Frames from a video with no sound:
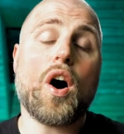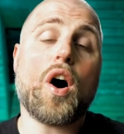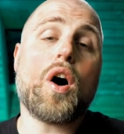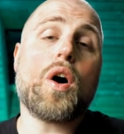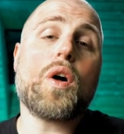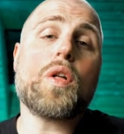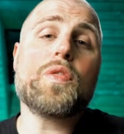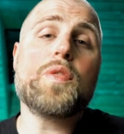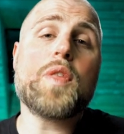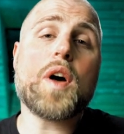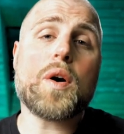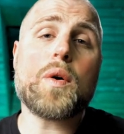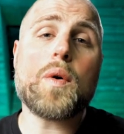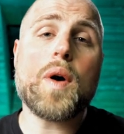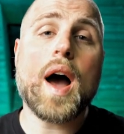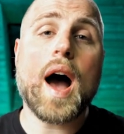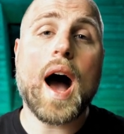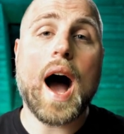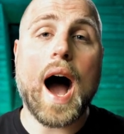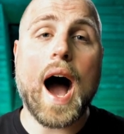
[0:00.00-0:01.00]
Although
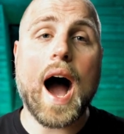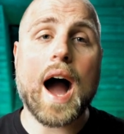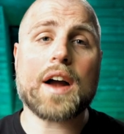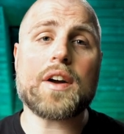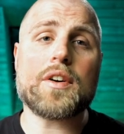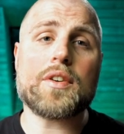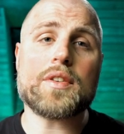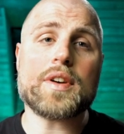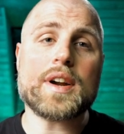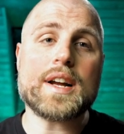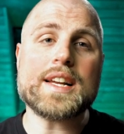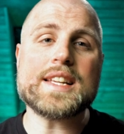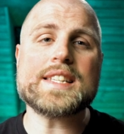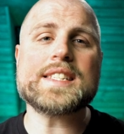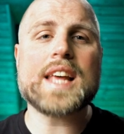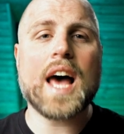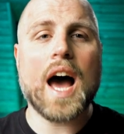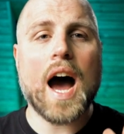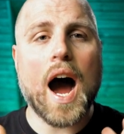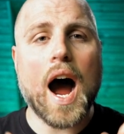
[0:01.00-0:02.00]
AQOR
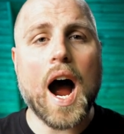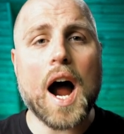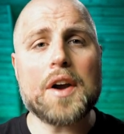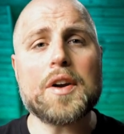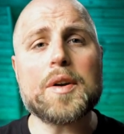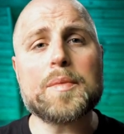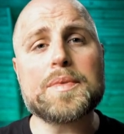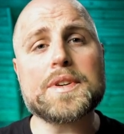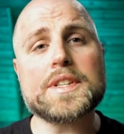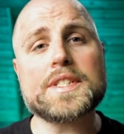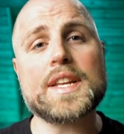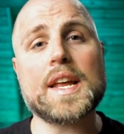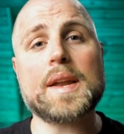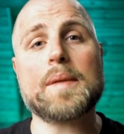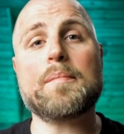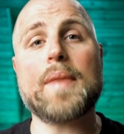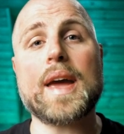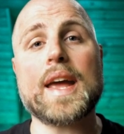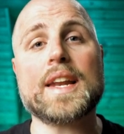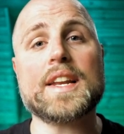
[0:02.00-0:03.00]
is
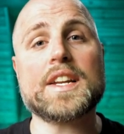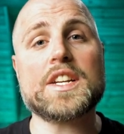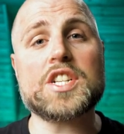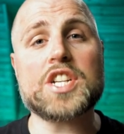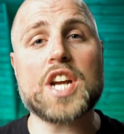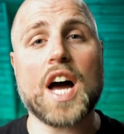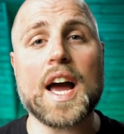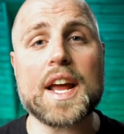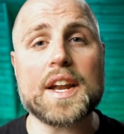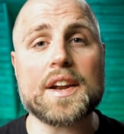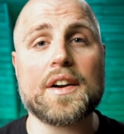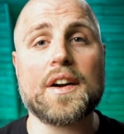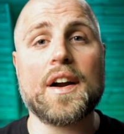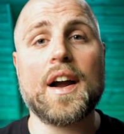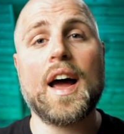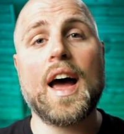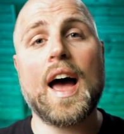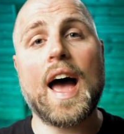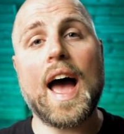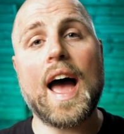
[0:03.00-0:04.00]
100% made in China
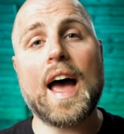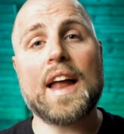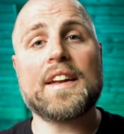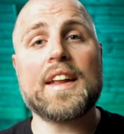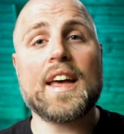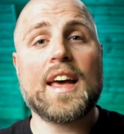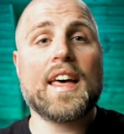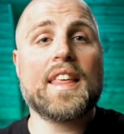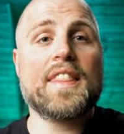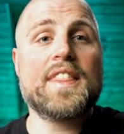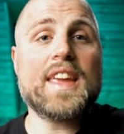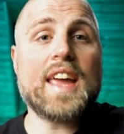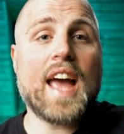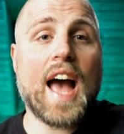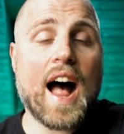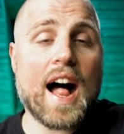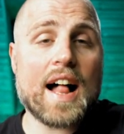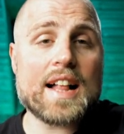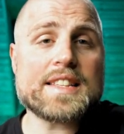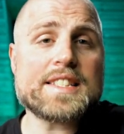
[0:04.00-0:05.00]
and the
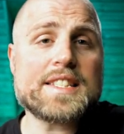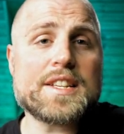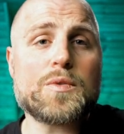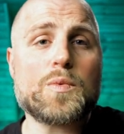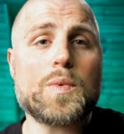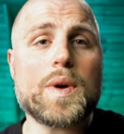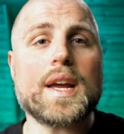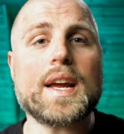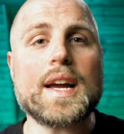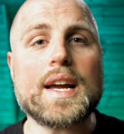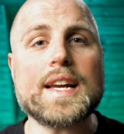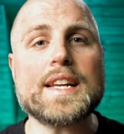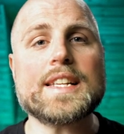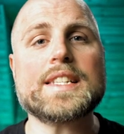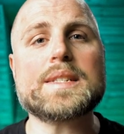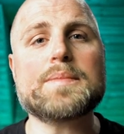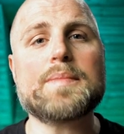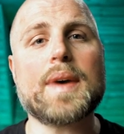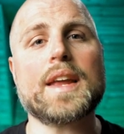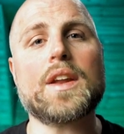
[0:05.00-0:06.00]
Halcyon wing
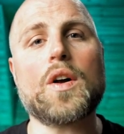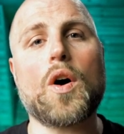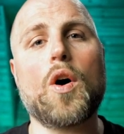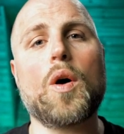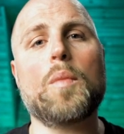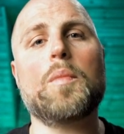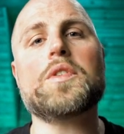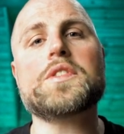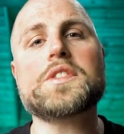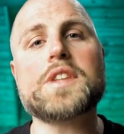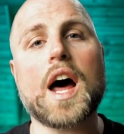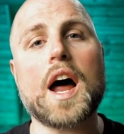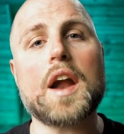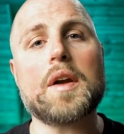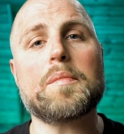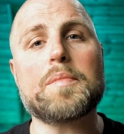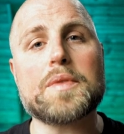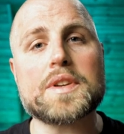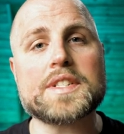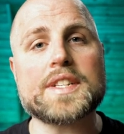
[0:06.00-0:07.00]
is made almost
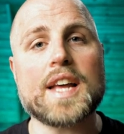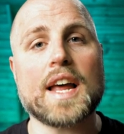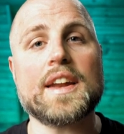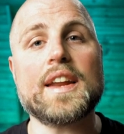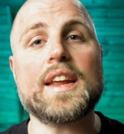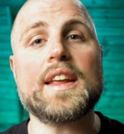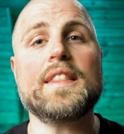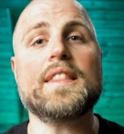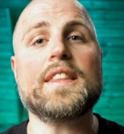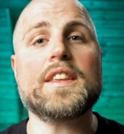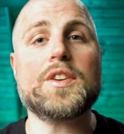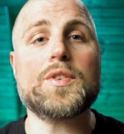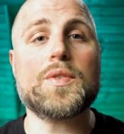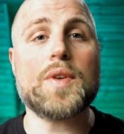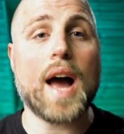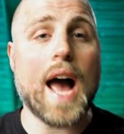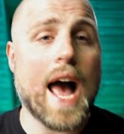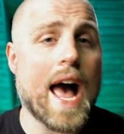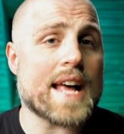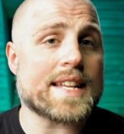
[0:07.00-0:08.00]
100% in the
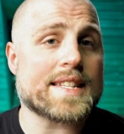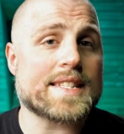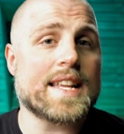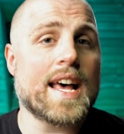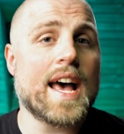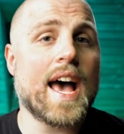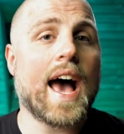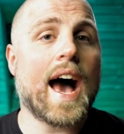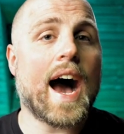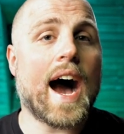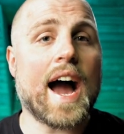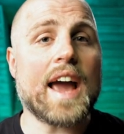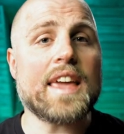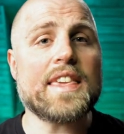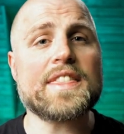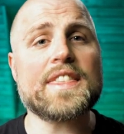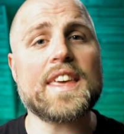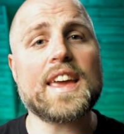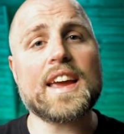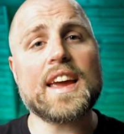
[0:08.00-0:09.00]
US, I
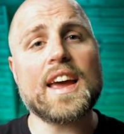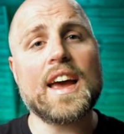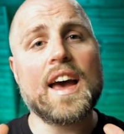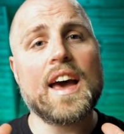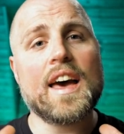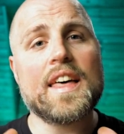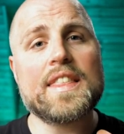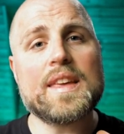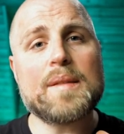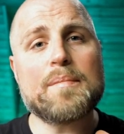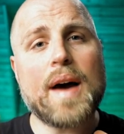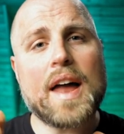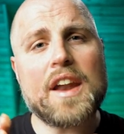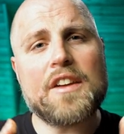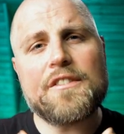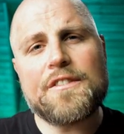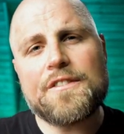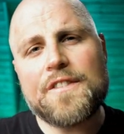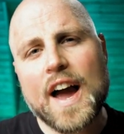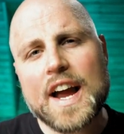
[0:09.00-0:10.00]
think the
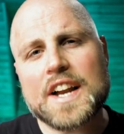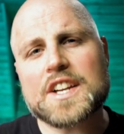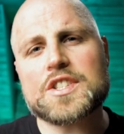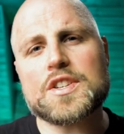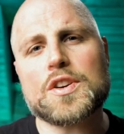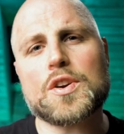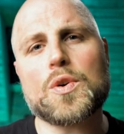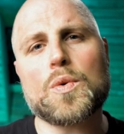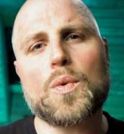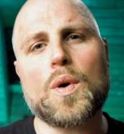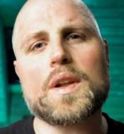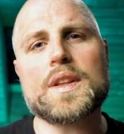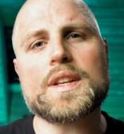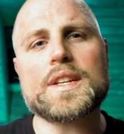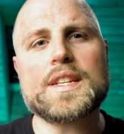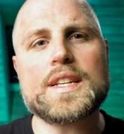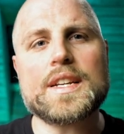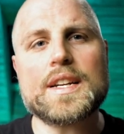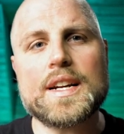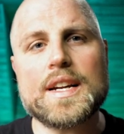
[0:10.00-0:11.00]
manufacturing
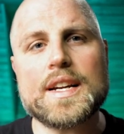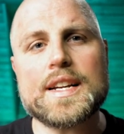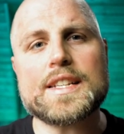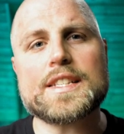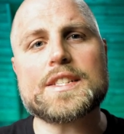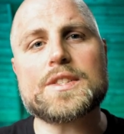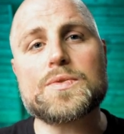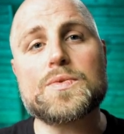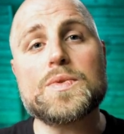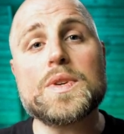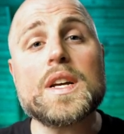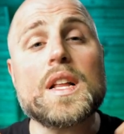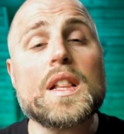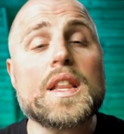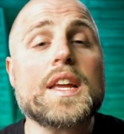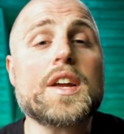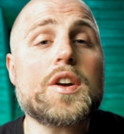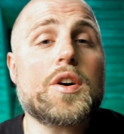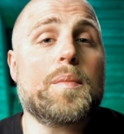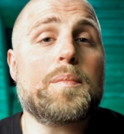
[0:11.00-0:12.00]
quality is
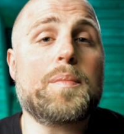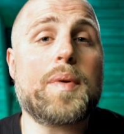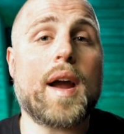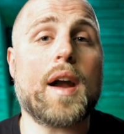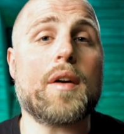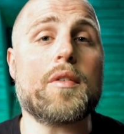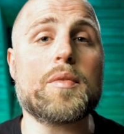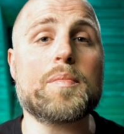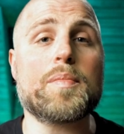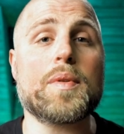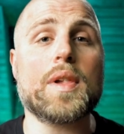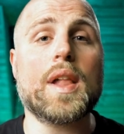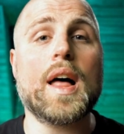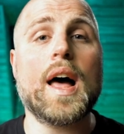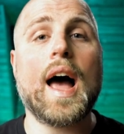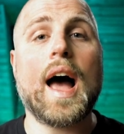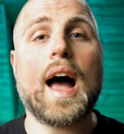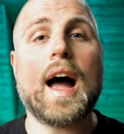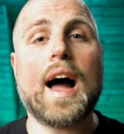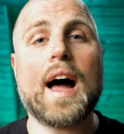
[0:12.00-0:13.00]
really comparable,
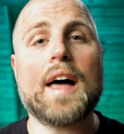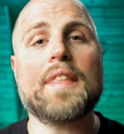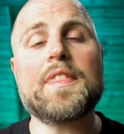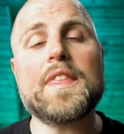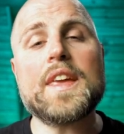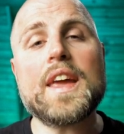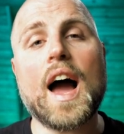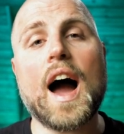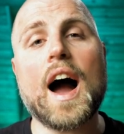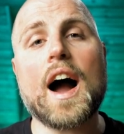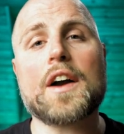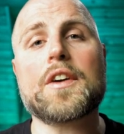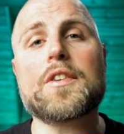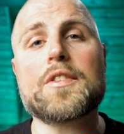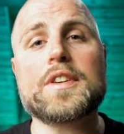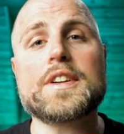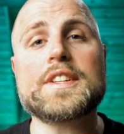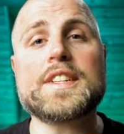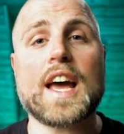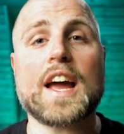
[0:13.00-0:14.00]
and the
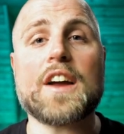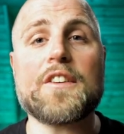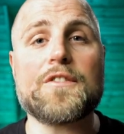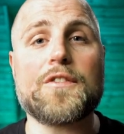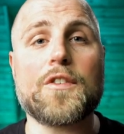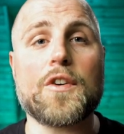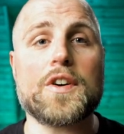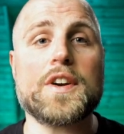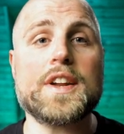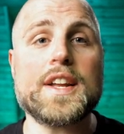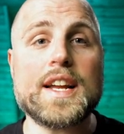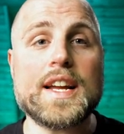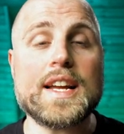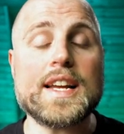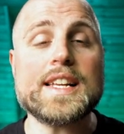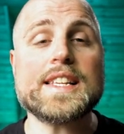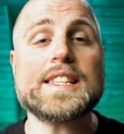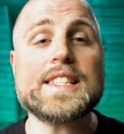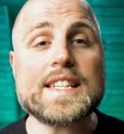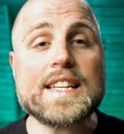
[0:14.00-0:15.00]
AQOR Tech 40
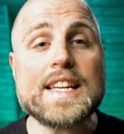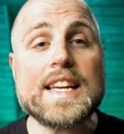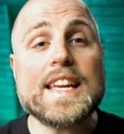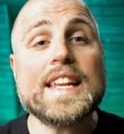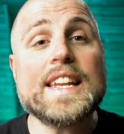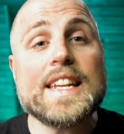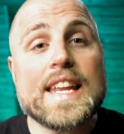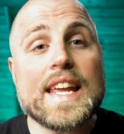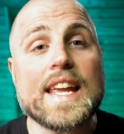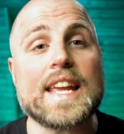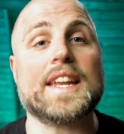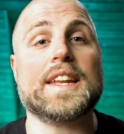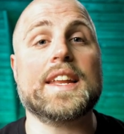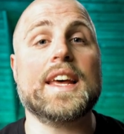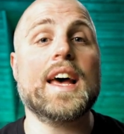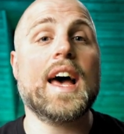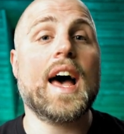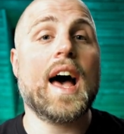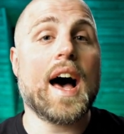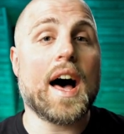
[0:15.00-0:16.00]
is indeed
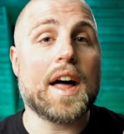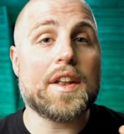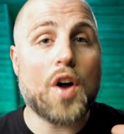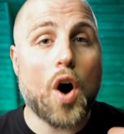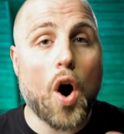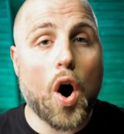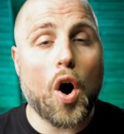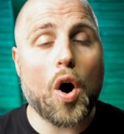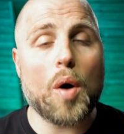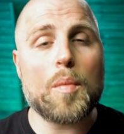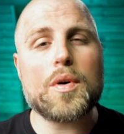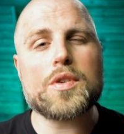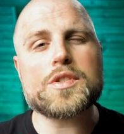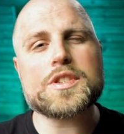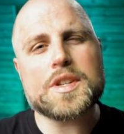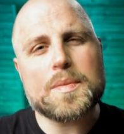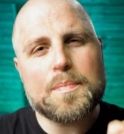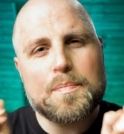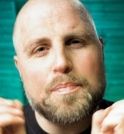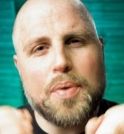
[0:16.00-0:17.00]
an
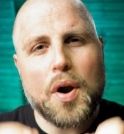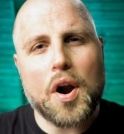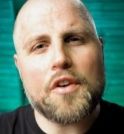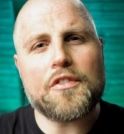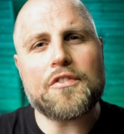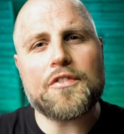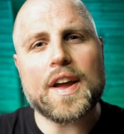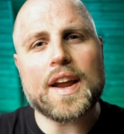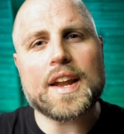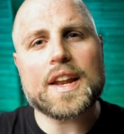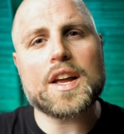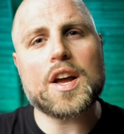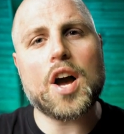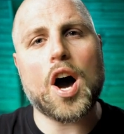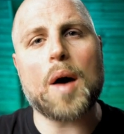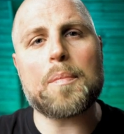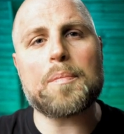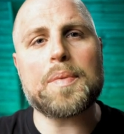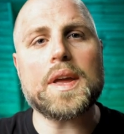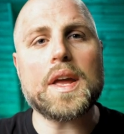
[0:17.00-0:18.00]
almost perfect
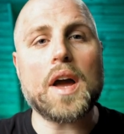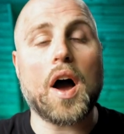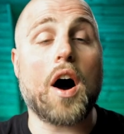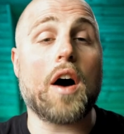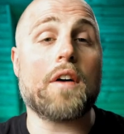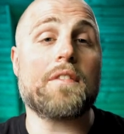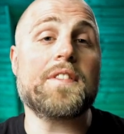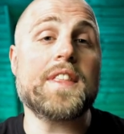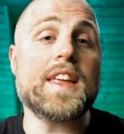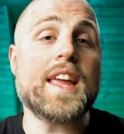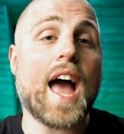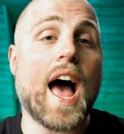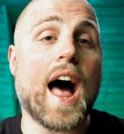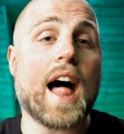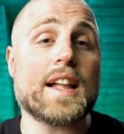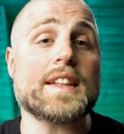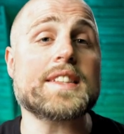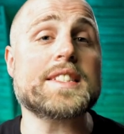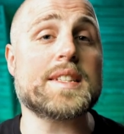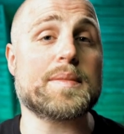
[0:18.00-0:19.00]
copy of the
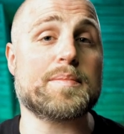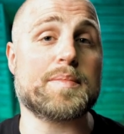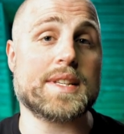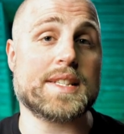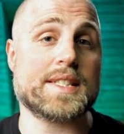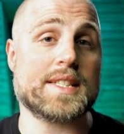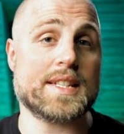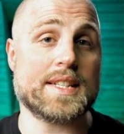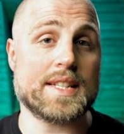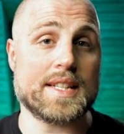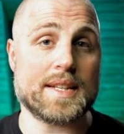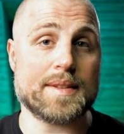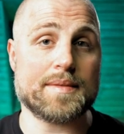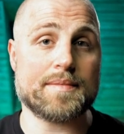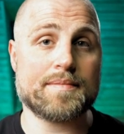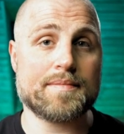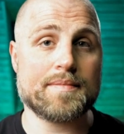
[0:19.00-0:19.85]
Halcyon BCD.